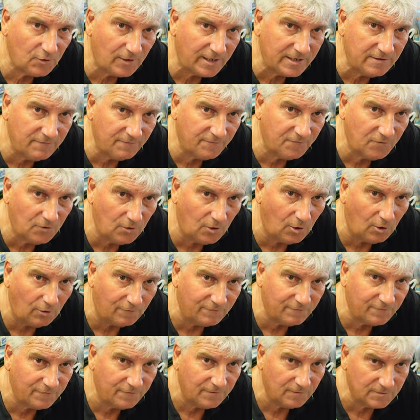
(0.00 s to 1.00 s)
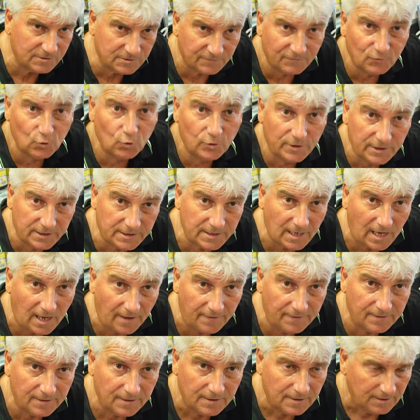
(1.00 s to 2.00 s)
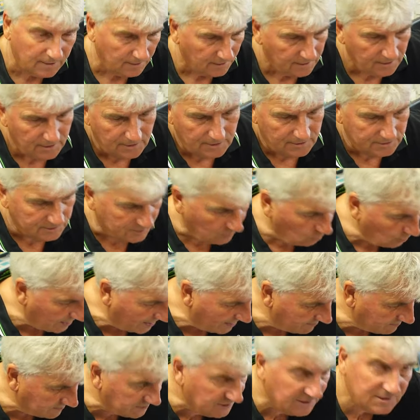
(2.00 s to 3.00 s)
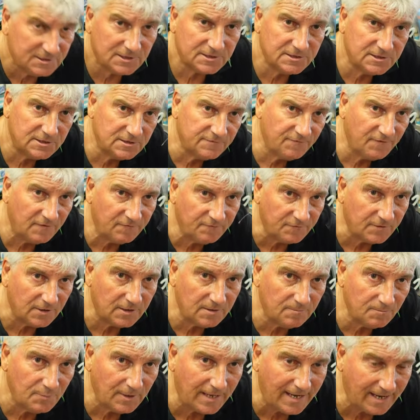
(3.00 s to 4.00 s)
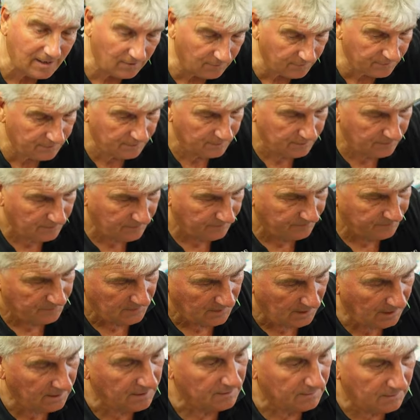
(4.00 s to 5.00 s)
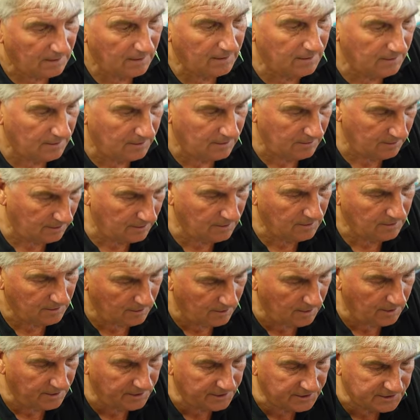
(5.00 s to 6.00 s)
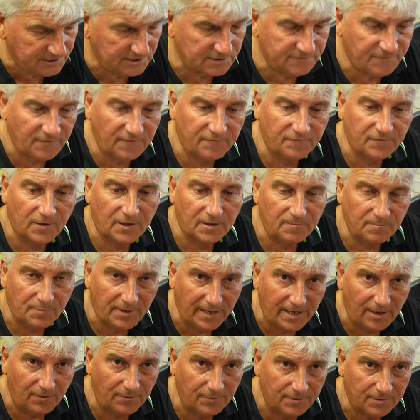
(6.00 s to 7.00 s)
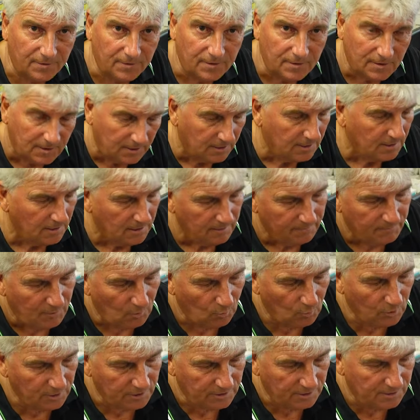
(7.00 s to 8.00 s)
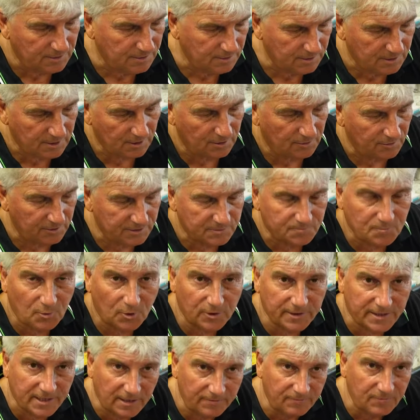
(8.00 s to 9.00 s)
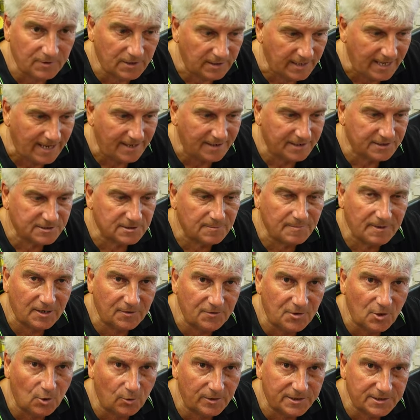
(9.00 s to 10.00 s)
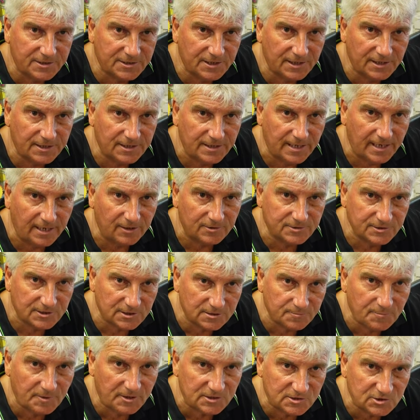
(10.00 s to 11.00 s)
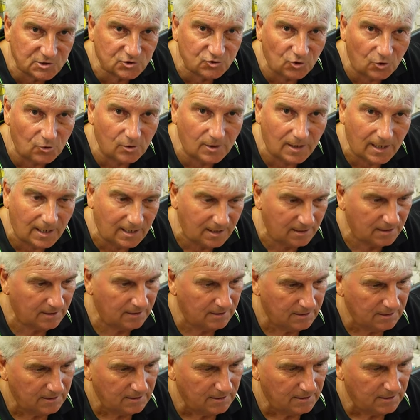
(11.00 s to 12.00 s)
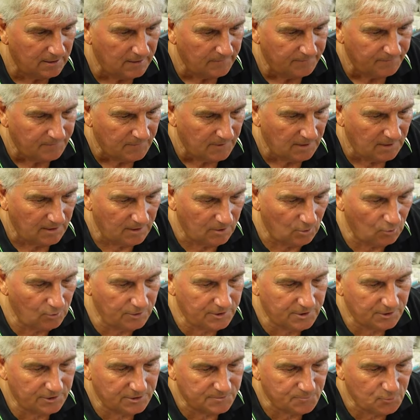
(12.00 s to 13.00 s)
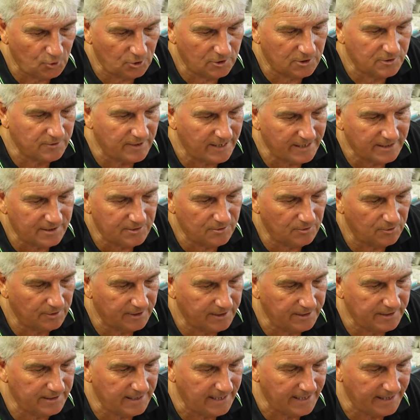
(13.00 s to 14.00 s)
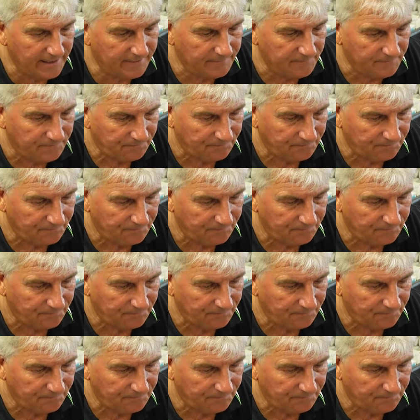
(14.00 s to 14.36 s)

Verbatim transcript: or eight foot off, which I've already done. Yeah. So what happens is this is fifteen pound. Yeah. Uh, and this is fifteen pound. Right. Okay. But what you do is by getting rid of that, that's about nineteen now, so okay. it's a bit stronger. Yeah. Yeah. All you do is put a granny knot in there